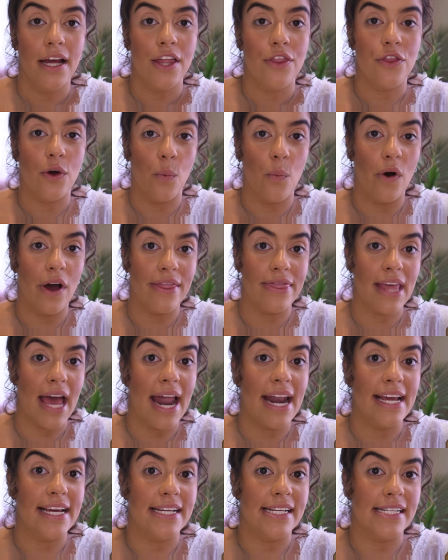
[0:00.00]
the one
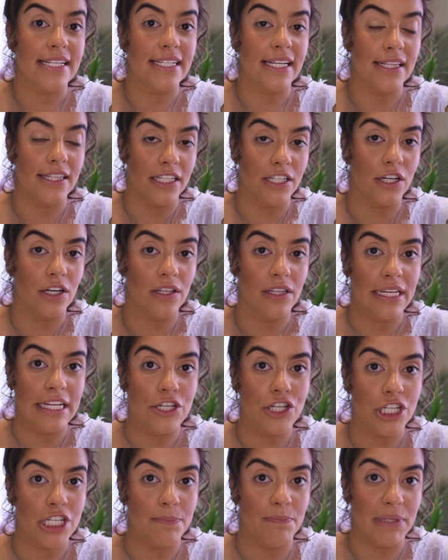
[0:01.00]
that is literally
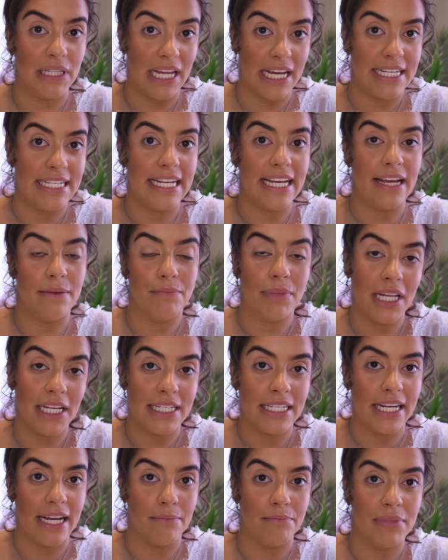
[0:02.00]
just blending and
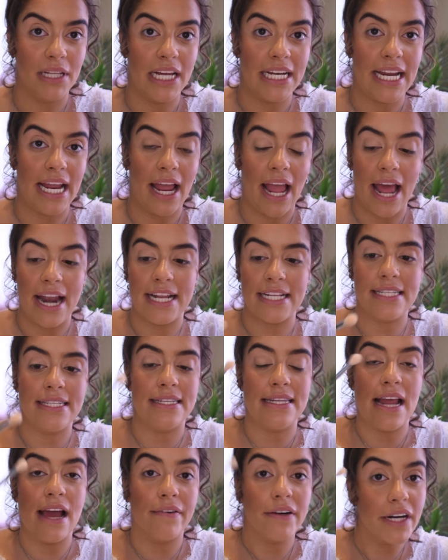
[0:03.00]
blending and blending, and it's
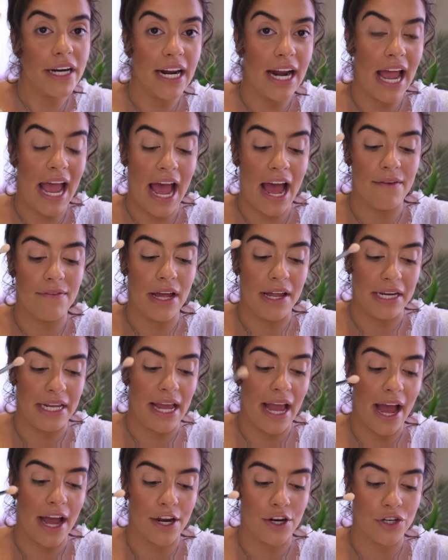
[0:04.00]
never gonna have
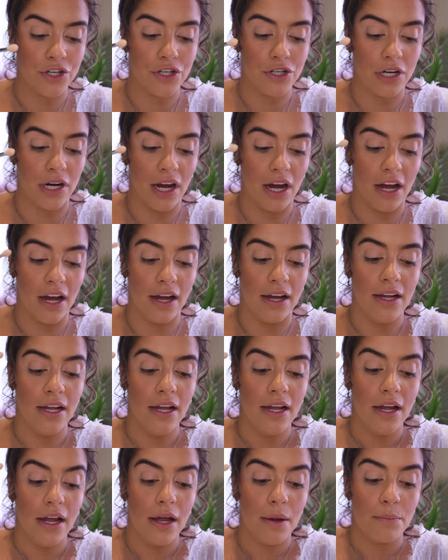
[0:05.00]
any extra
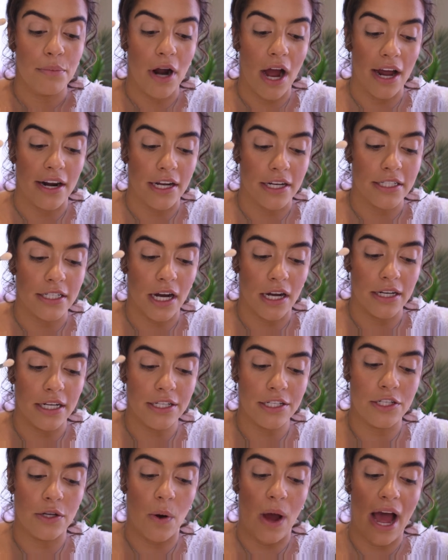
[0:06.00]
product on
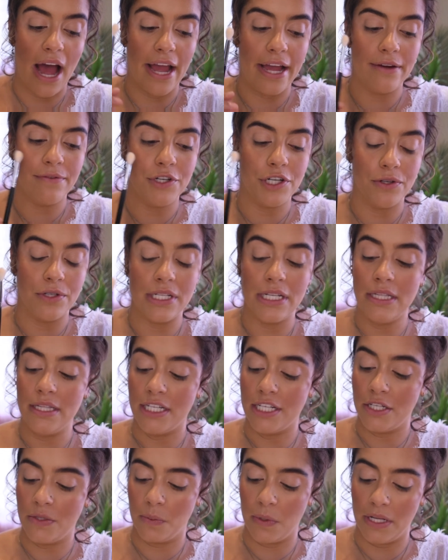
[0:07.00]
it. So I have chosen
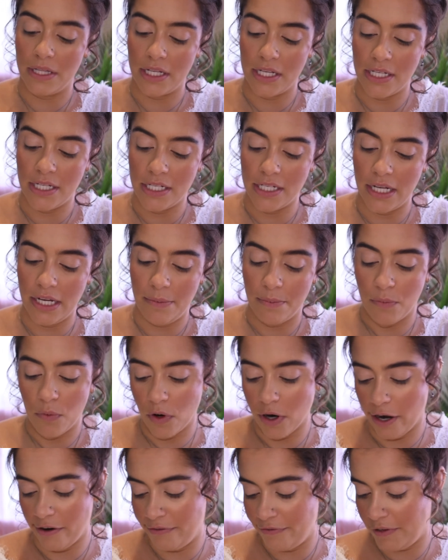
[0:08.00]
this one. This is a
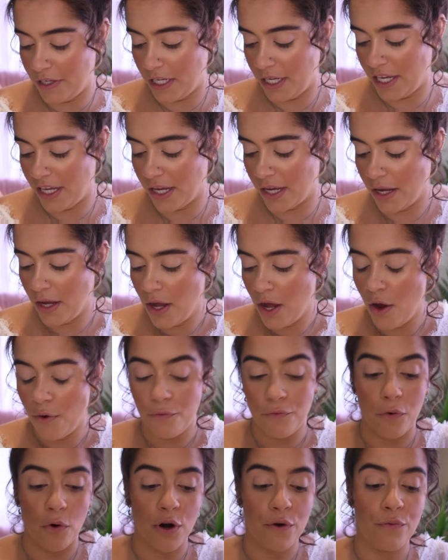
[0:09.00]
Morphe
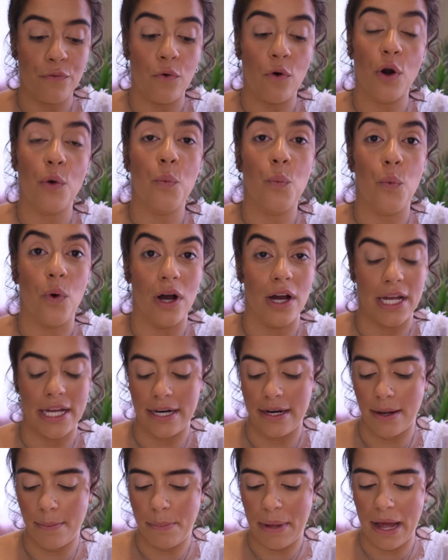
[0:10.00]

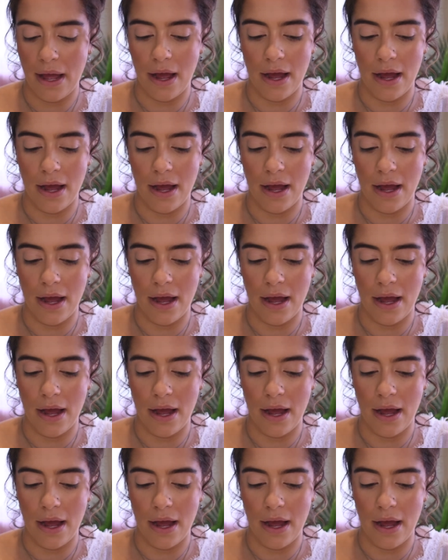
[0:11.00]
441